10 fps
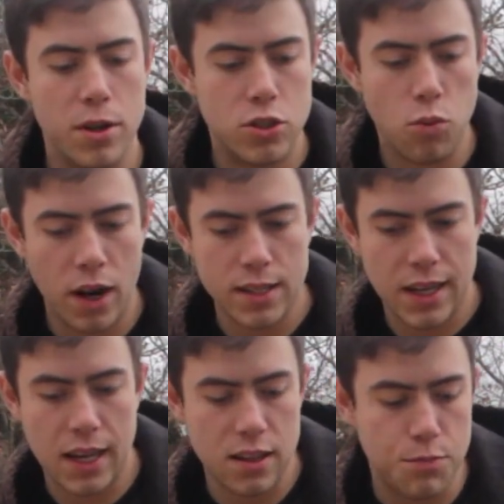much want to
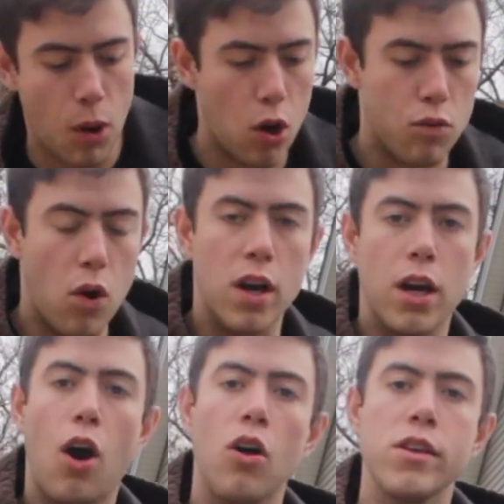get this ball rolling.
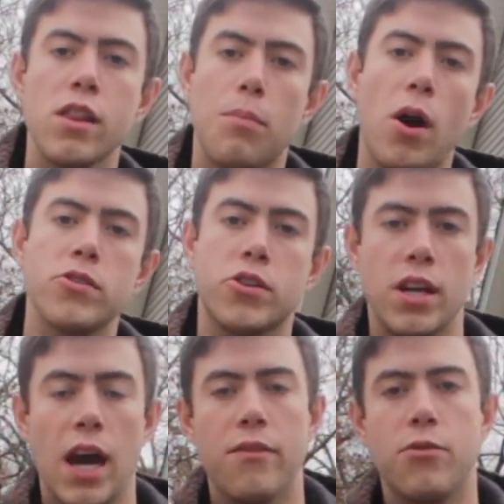All the other parts are going
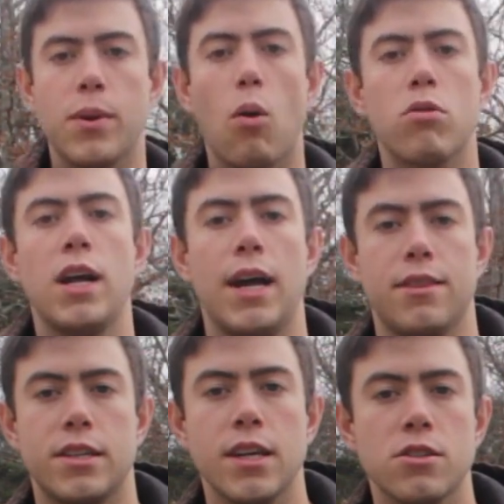to have to be ordered at
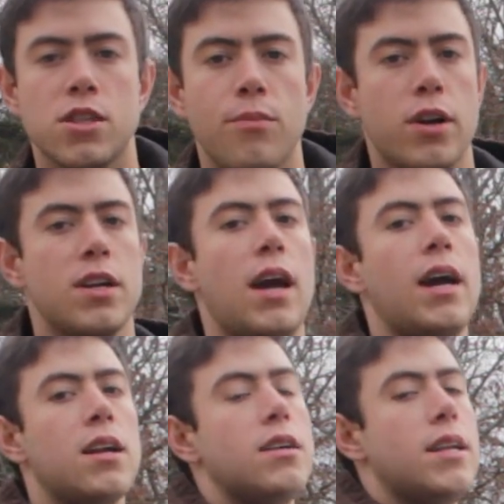the dealership. We're going to
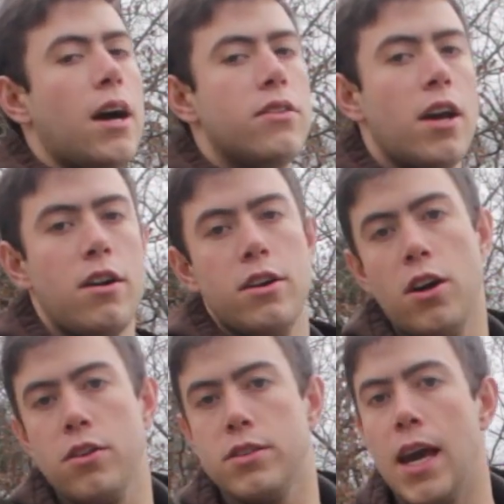head on down there in
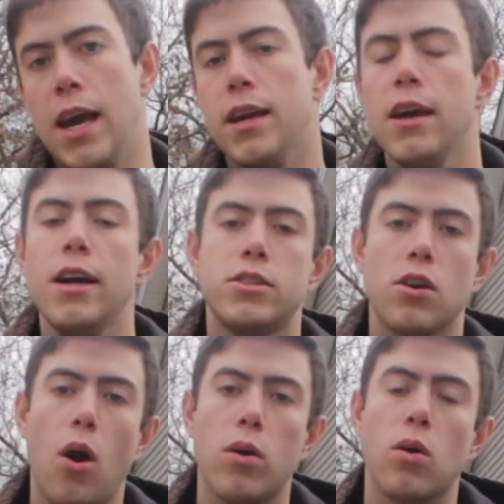another day to
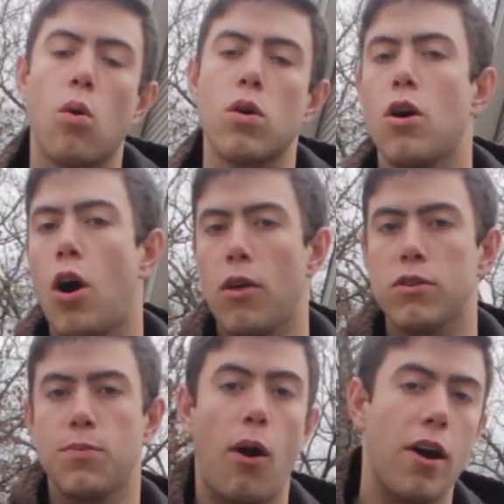go and order all those
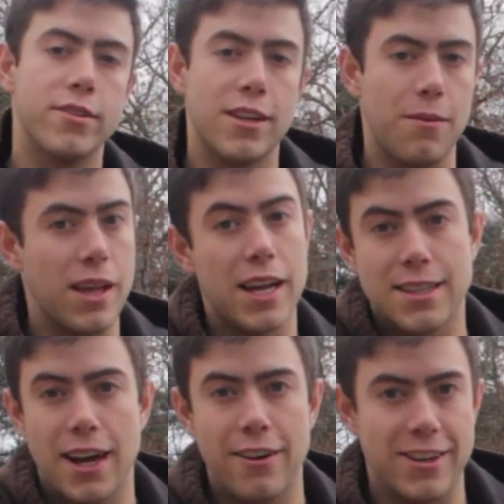parts. I mean, that's
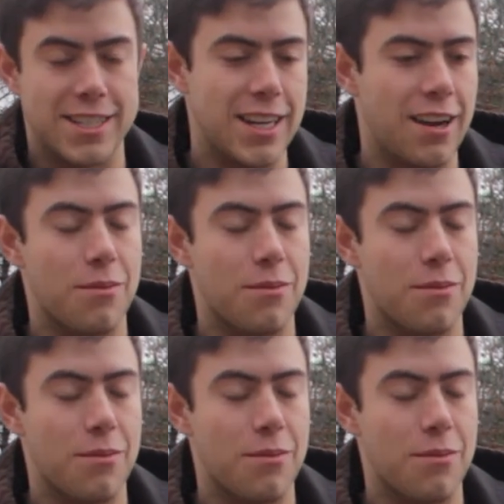kind of an exciting